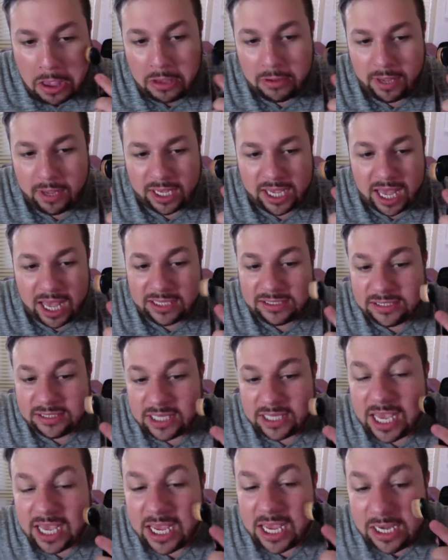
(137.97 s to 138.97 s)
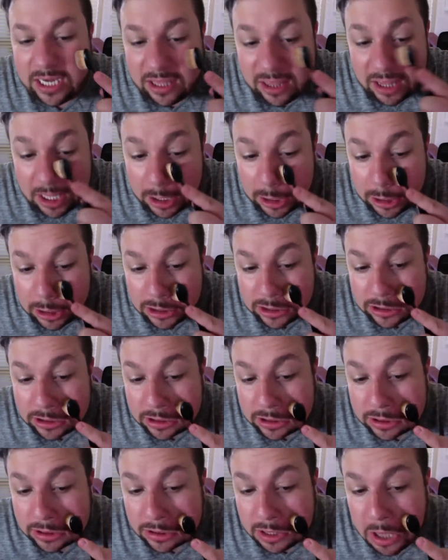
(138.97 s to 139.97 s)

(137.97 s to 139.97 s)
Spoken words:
Oh, I can't see anything in this.